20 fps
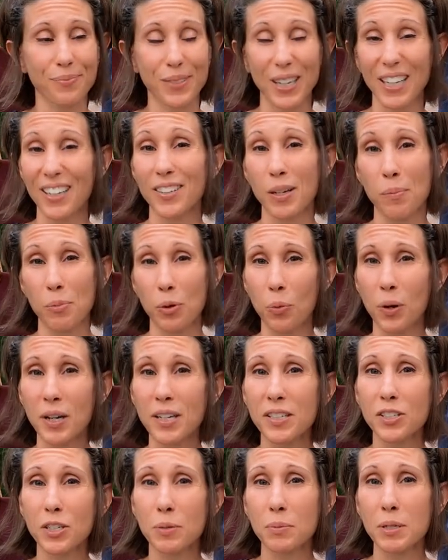well, #1
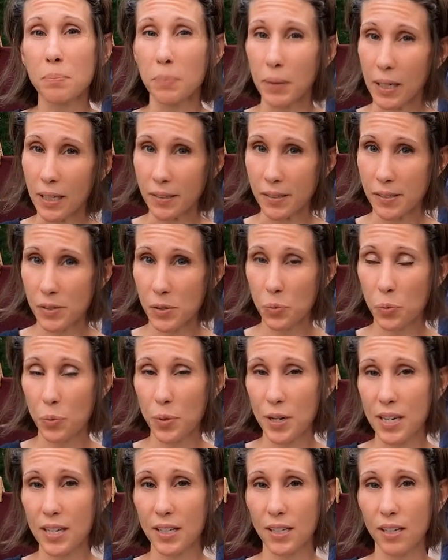is gonna be bugs.
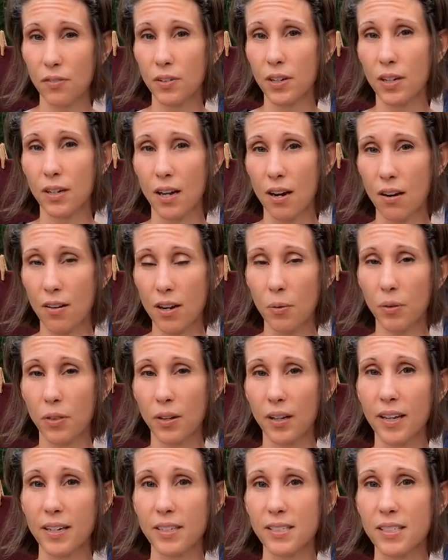We live in an area with a
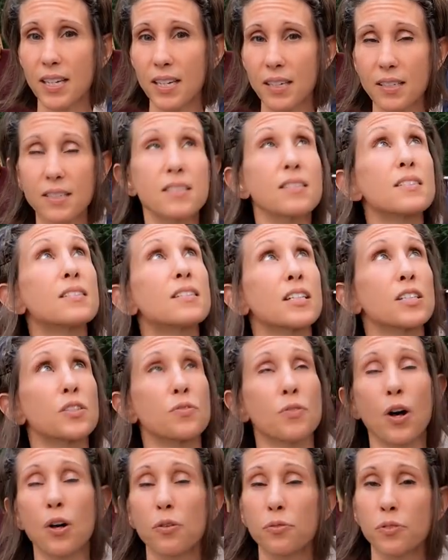lot of ticks. Ticks
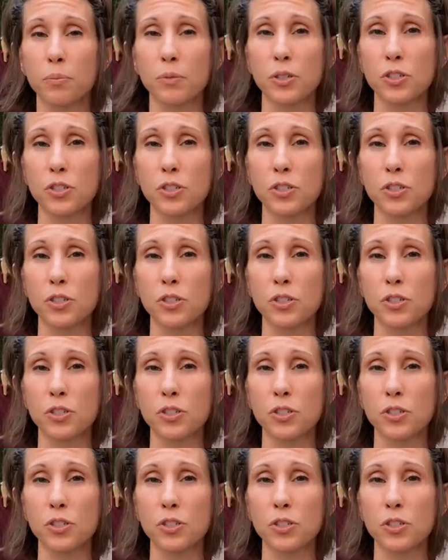fall from the